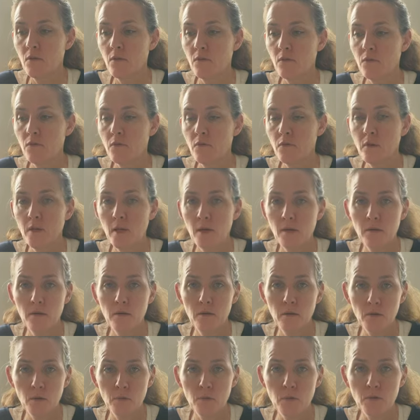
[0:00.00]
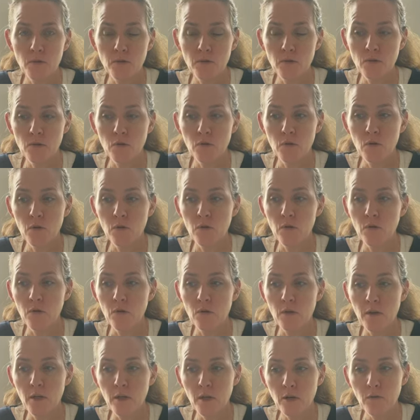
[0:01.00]
for that the other person to know that
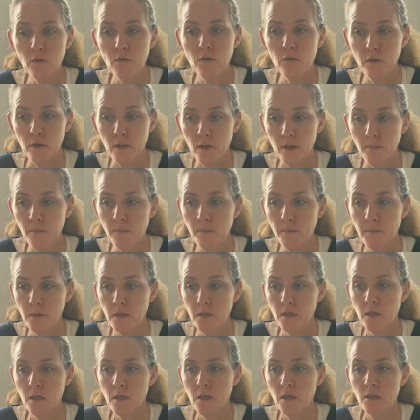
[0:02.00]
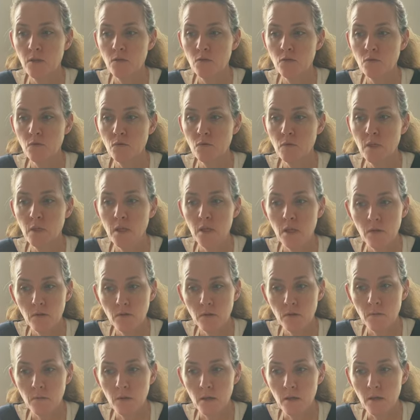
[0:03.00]
you're there for them, truly
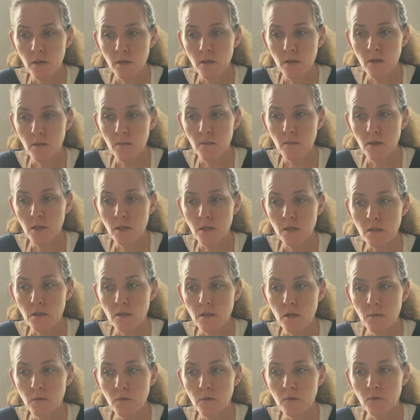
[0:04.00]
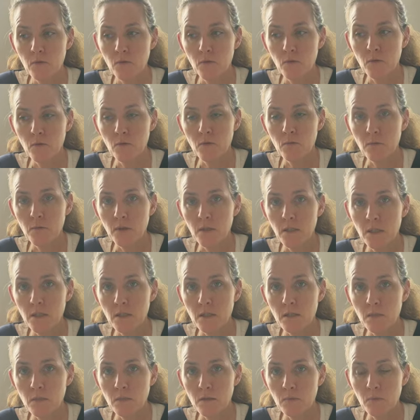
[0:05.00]
cares about them, and is coming from a good
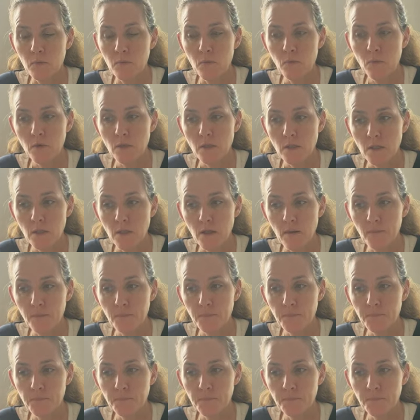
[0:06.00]
place and supports them.